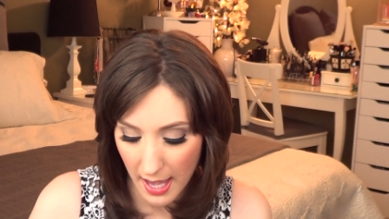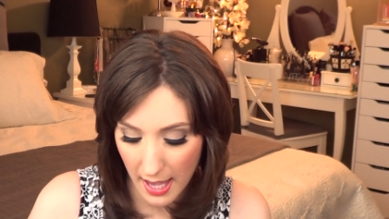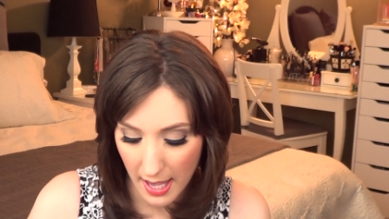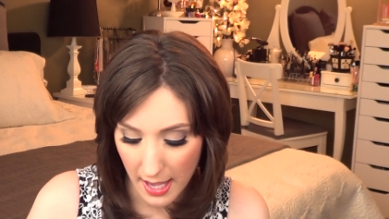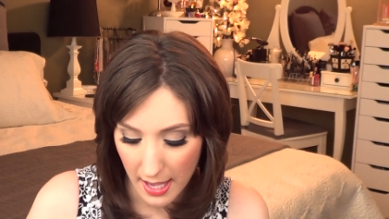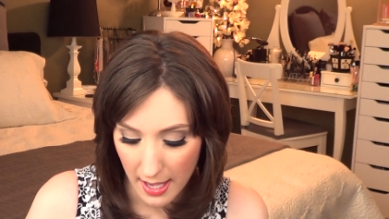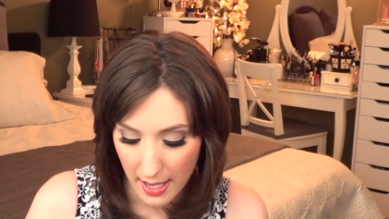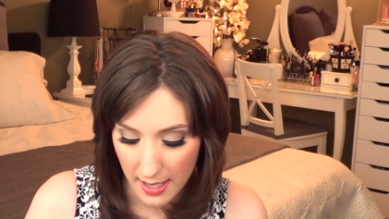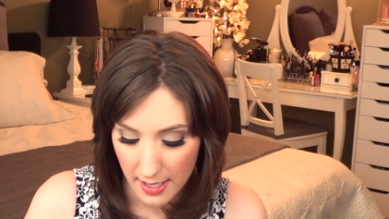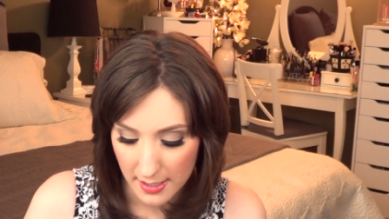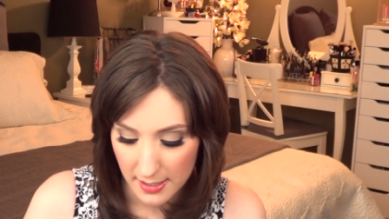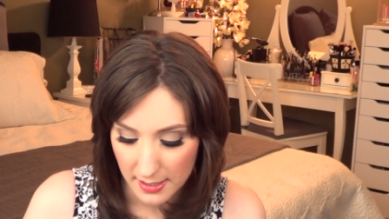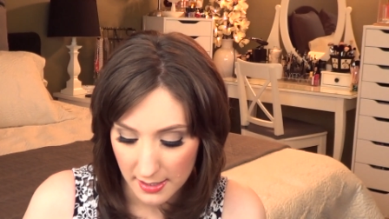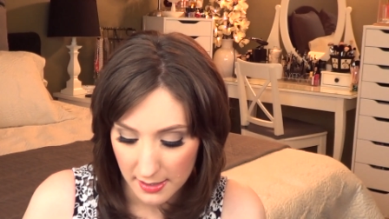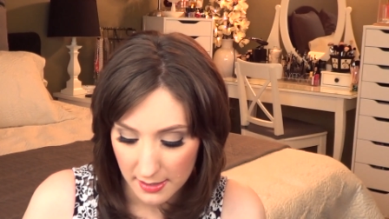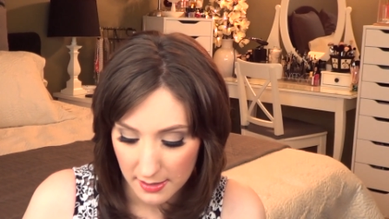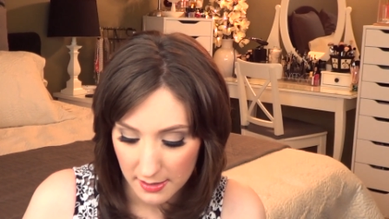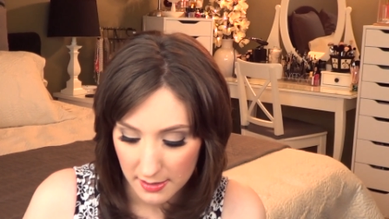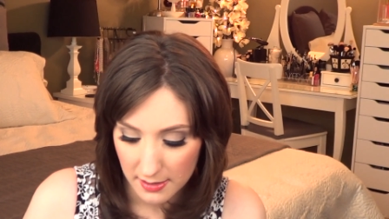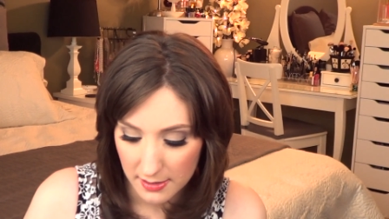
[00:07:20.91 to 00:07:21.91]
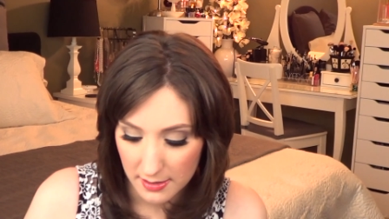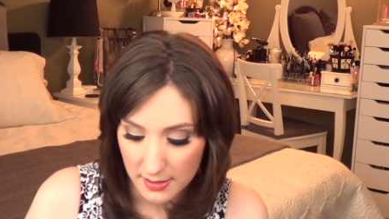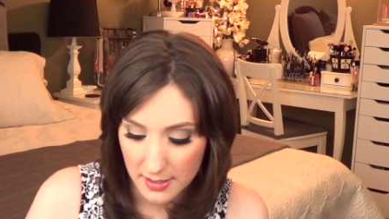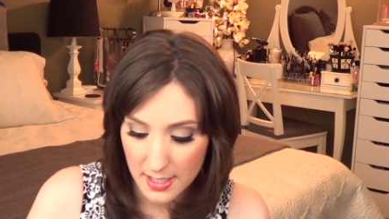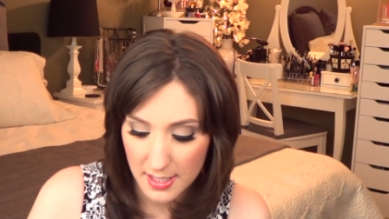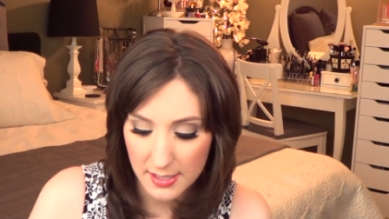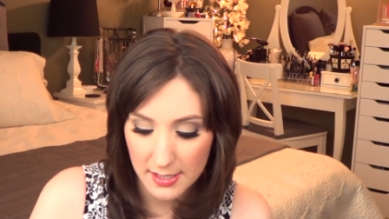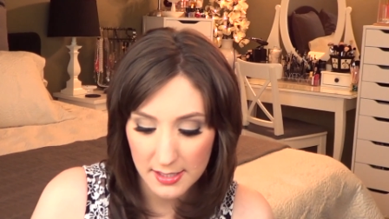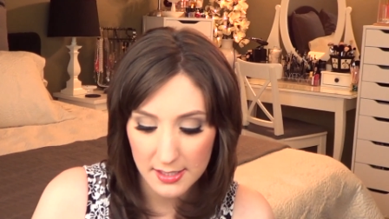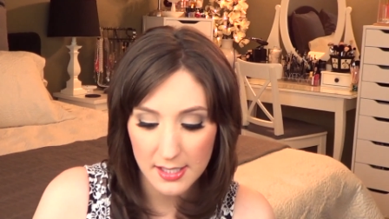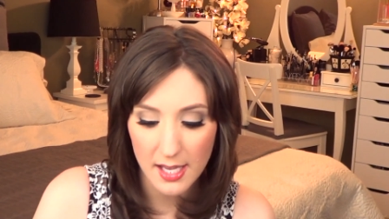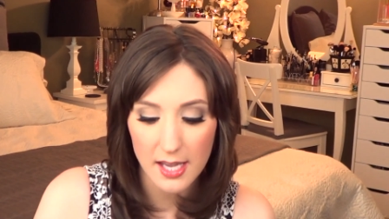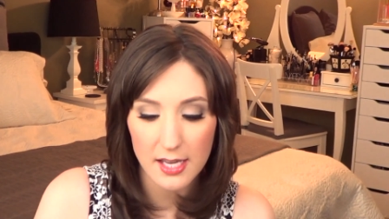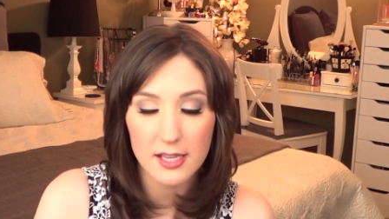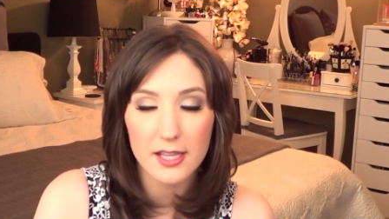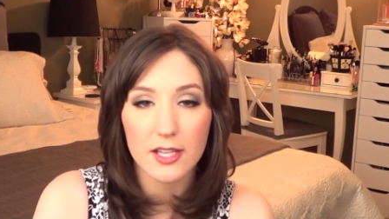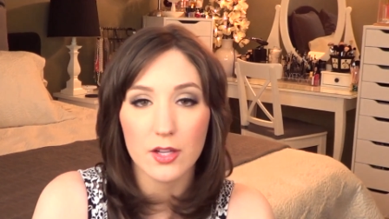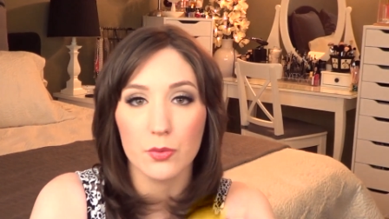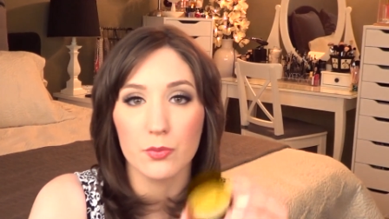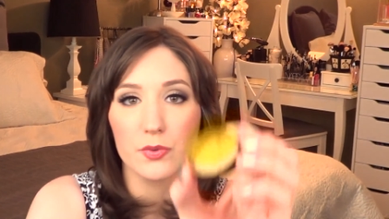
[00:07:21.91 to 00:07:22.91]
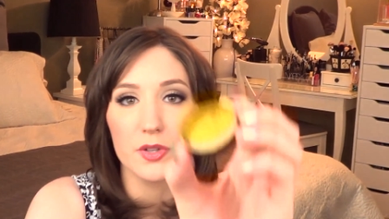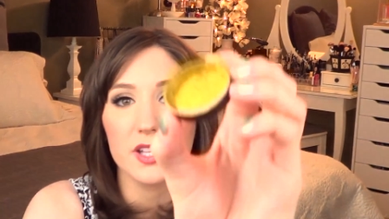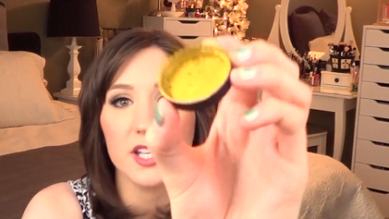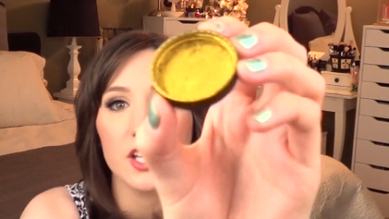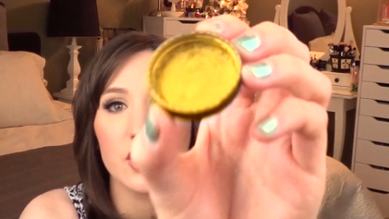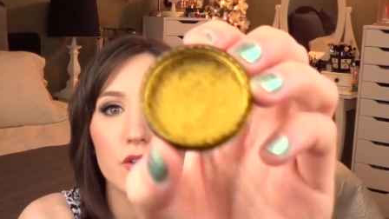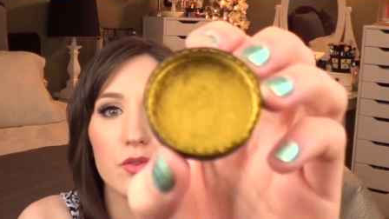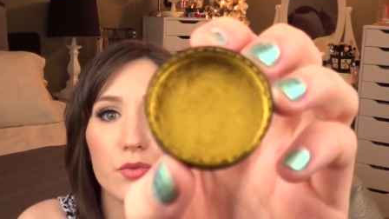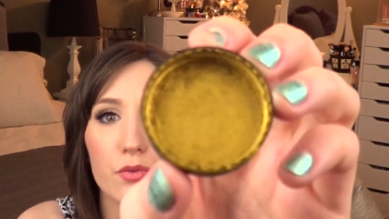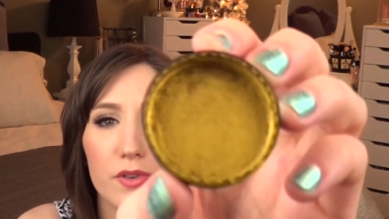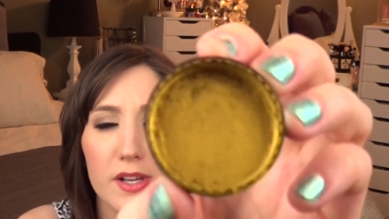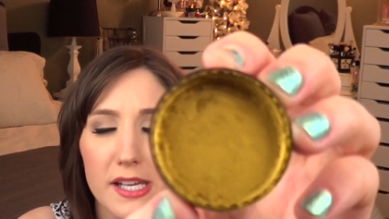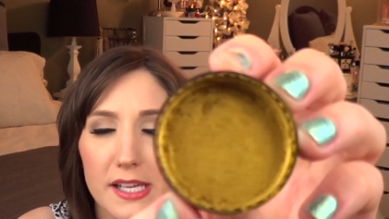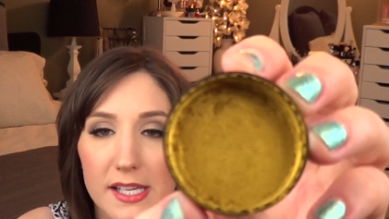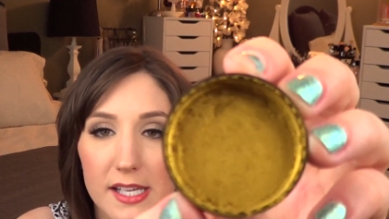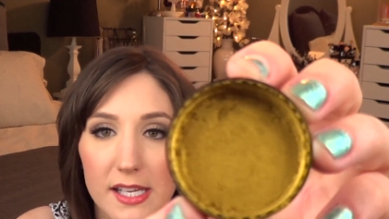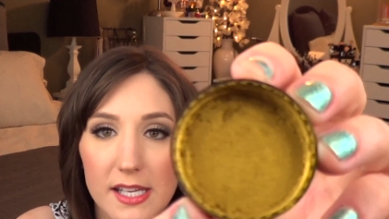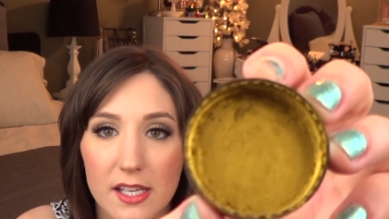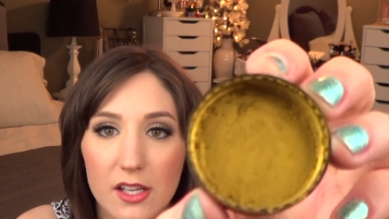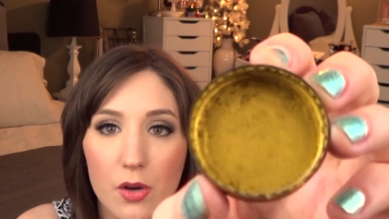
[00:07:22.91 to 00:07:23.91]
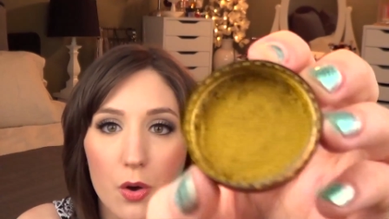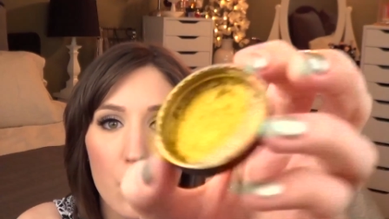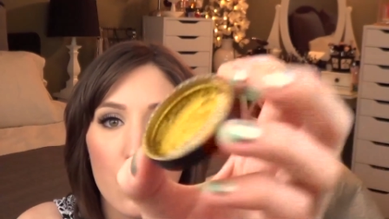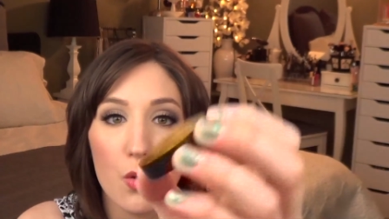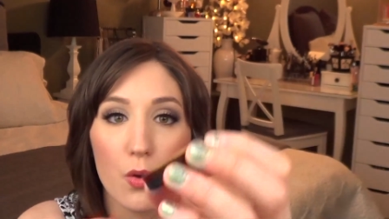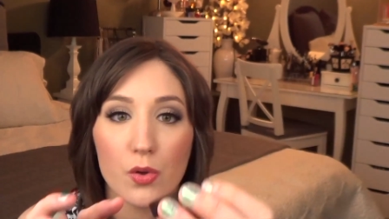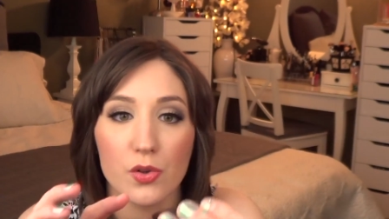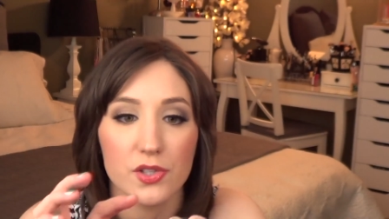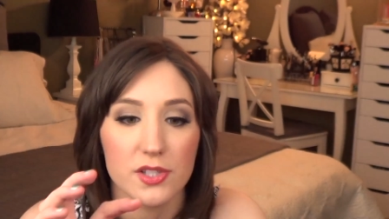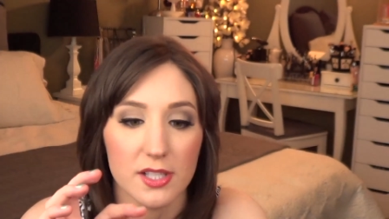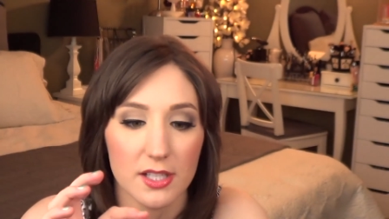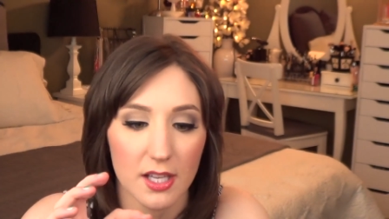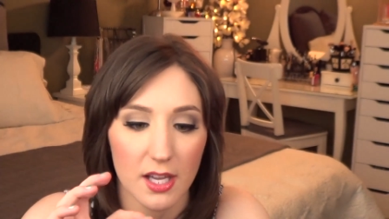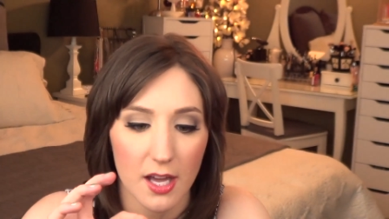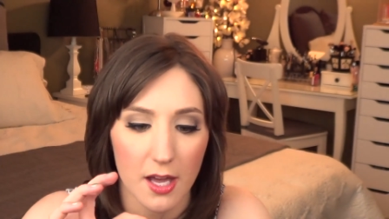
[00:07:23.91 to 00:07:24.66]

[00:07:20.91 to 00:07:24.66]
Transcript: And this is kind of like a really greeny gold.